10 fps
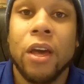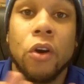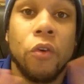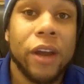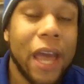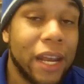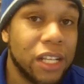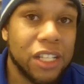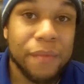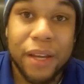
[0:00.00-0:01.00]

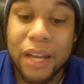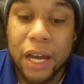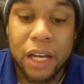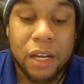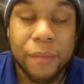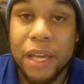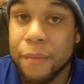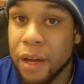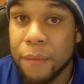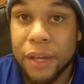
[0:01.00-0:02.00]
CoreyGuyton@gmail.com,
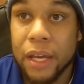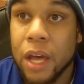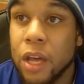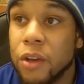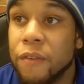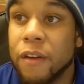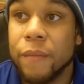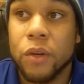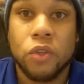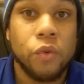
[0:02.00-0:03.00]
email me. You can find
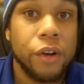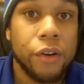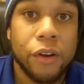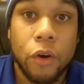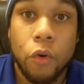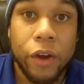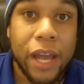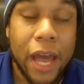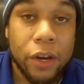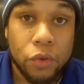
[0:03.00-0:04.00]
me on Twitter, Corey
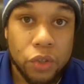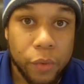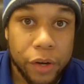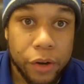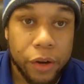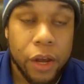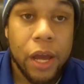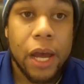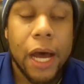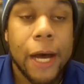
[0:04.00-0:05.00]
Guyton on Twitter.
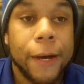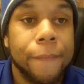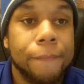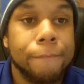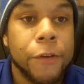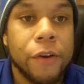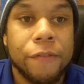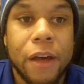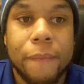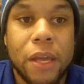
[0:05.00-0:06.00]
You can
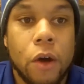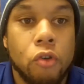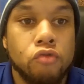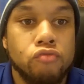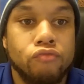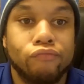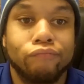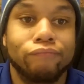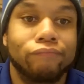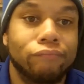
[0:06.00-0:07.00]
find me on,
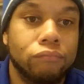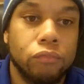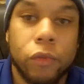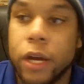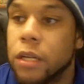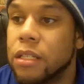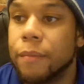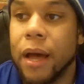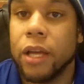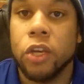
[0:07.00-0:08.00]

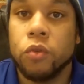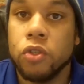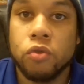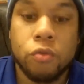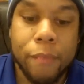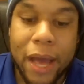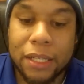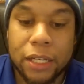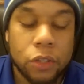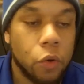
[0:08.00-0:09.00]
YouTube,
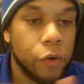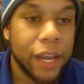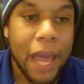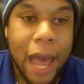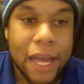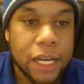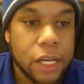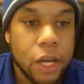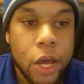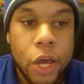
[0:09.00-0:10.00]
/Corey
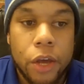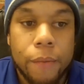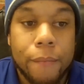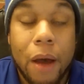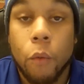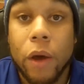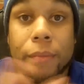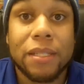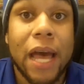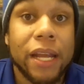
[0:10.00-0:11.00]
Guyton. My
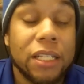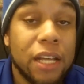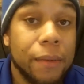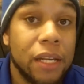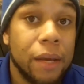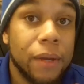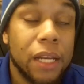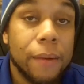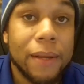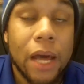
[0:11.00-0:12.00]
website is
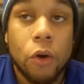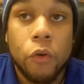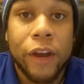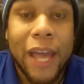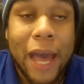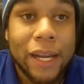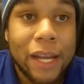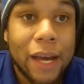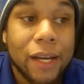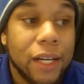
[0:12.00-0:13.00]

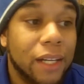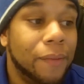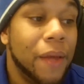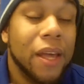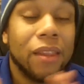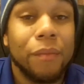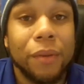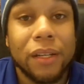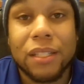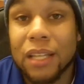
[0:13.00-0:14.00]
www.coreyguyton.com. The
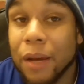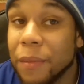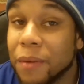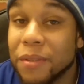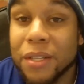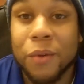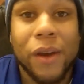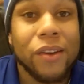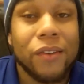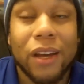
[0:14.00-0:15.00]
book is coming. I'm still
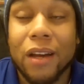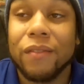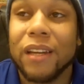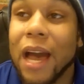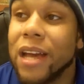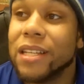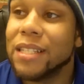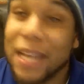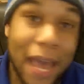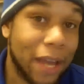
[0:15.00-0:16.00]
waiting on the cover guy. He's
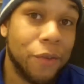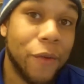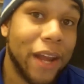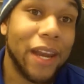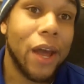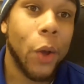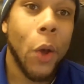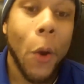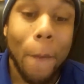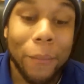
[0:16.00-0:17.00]
slacking right now.
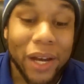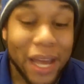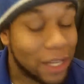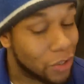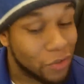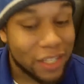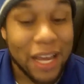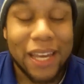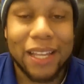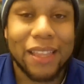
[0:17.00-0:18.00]
But as soon as
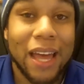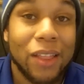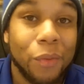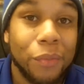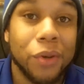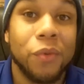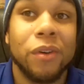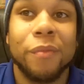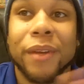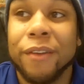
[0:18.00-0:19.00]
I get that, the book
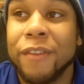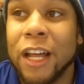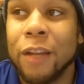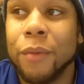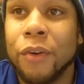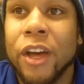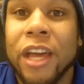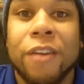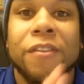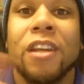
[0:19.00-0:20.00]
will be available.
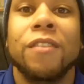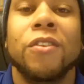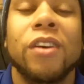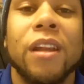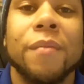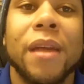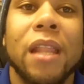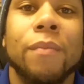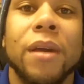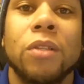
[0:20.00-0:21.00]
If any of you are going to be
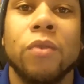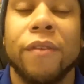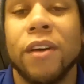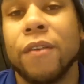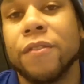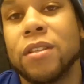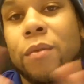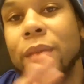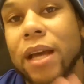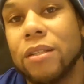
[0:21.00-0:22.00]
at the Big 12 Conference
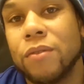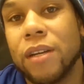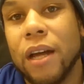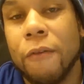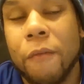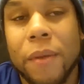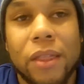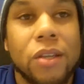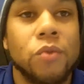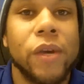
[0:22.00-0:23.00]
on Black Student
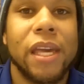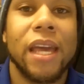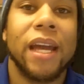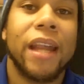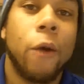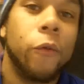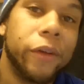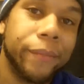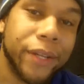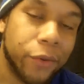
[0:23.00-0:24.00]
Government this weekend, I
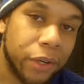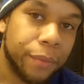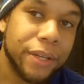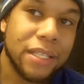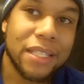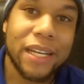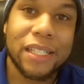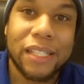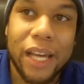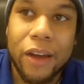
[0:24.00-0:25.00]
will be doing a
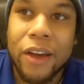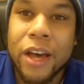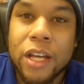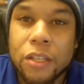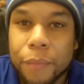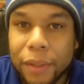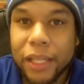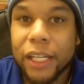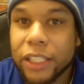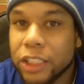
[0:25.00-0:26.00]
presentation there. So
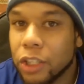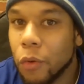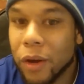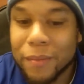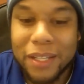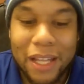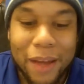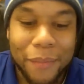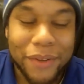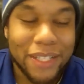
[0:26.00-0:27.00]
please show up to
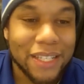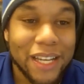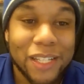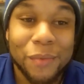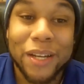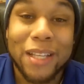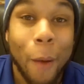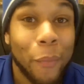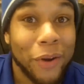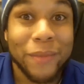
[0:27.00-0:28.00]
that presentation, because
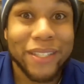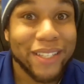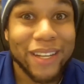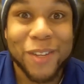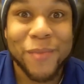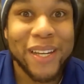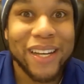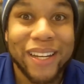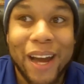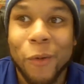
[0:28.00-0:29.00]
I promise it's going to be
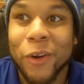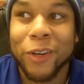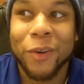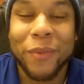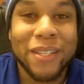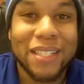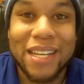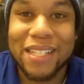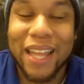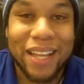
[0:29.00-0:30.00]
good. I worked on the
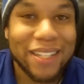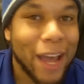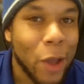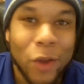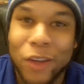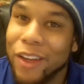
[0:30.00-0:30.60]
presentation last night.